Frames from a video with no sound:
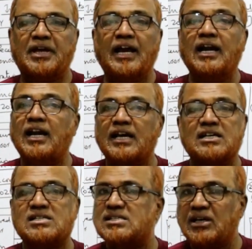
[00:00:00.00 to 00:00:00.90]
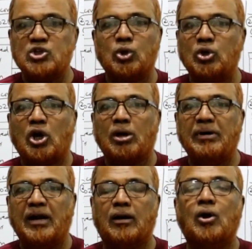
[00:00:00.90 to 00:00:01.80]
Indexing should not
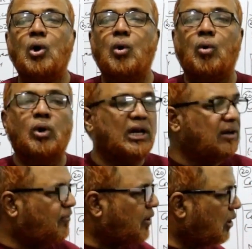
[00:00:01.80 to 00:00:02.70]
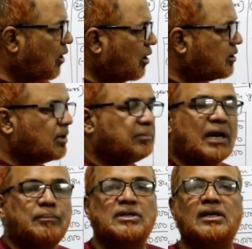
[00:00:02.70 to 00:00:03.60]
be done only for long-term
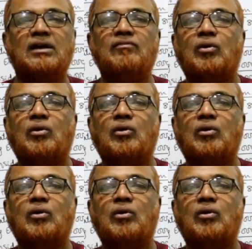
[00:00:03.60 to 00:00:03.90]
capital gain,